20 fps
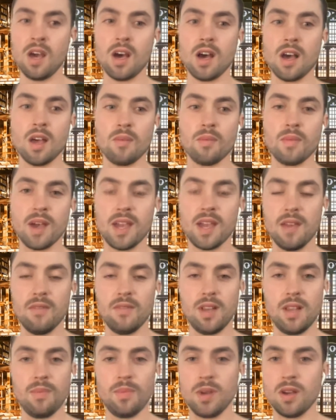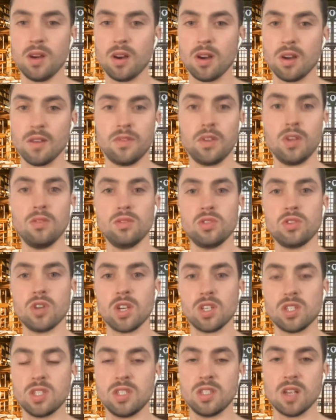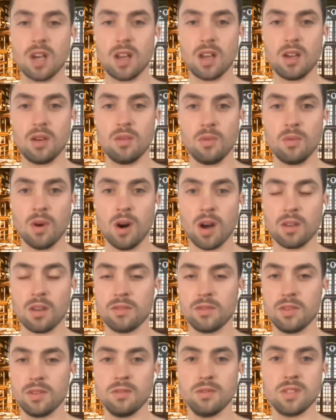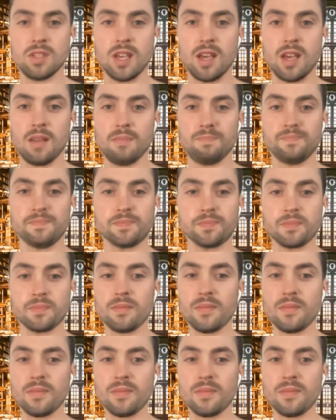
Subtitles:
I gave Deepankar a few instructions on it, walkthroughs, and